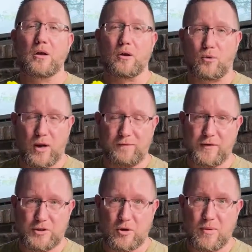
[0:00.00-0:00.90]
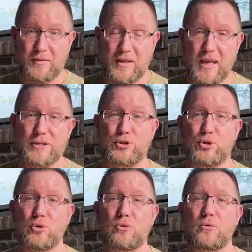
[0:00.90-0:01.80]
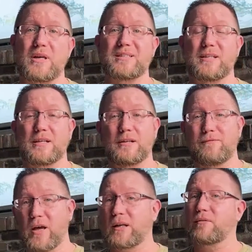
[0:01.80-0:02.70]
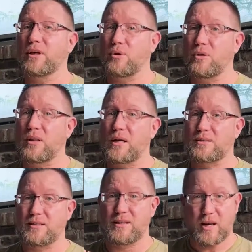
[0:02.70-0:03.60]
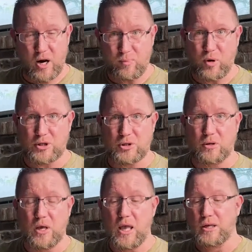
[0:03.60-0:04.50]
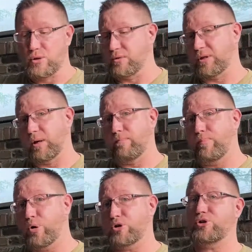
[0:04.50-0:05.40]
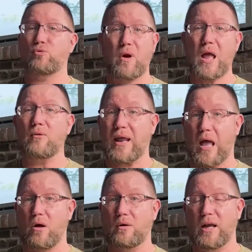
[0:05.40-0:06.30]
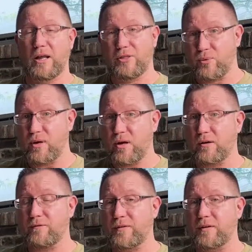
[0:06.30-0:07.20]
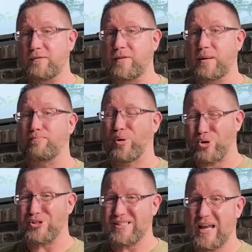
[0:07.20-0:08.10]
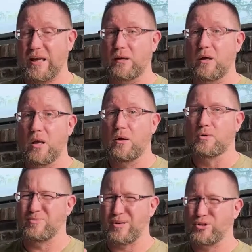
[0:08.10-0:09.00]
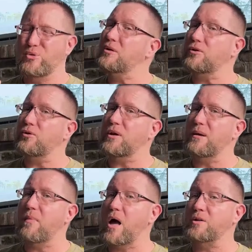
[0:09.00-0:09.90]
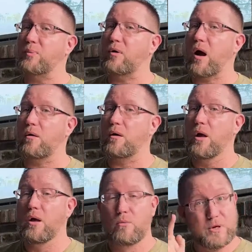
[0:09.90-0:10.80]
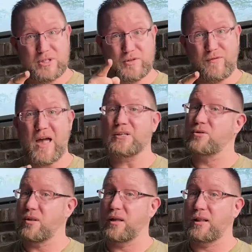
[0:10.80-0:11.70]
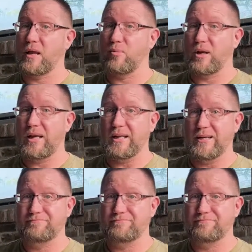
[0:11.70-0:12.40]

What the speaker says: Great feature about the S2 is that it effectively utilizes the air pressure. So it's going to push the round out at 350 feet per second, which is about 238 miles per hour, which is faster than a Lamborghini.